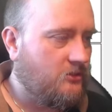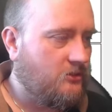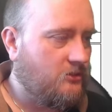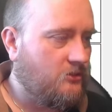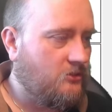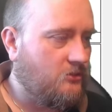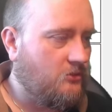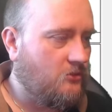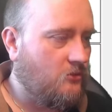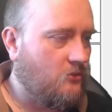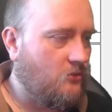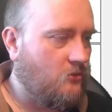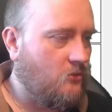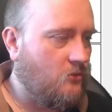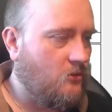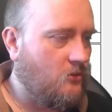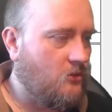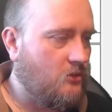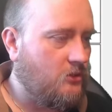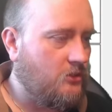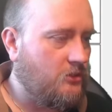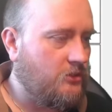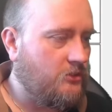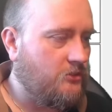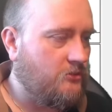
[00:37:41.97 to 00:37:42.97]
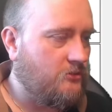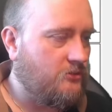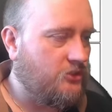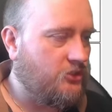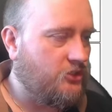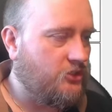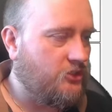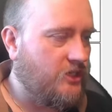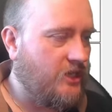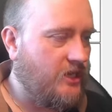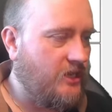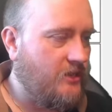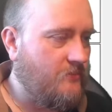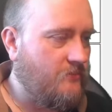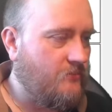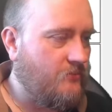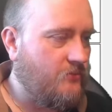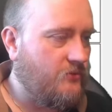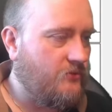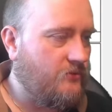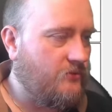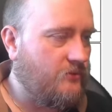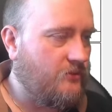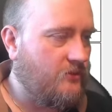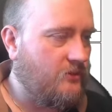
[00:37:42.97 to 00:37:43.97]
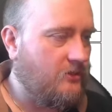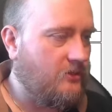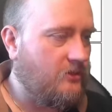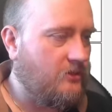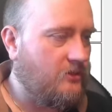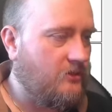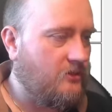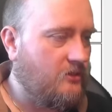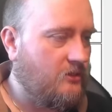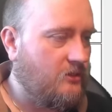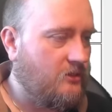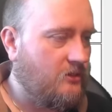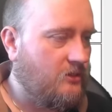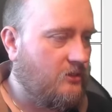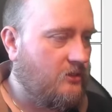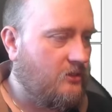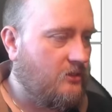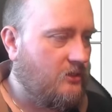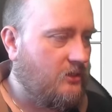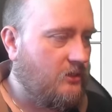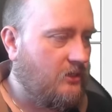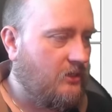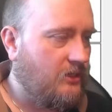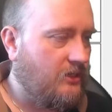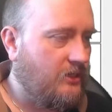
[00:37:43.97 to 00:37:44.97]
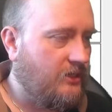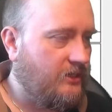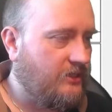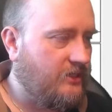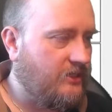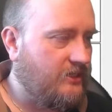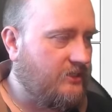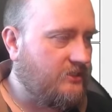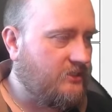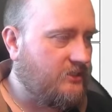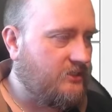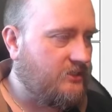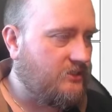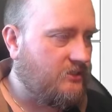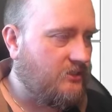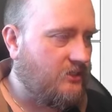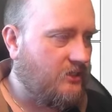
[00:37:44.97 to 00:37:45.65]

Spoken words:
Draw your shape like this.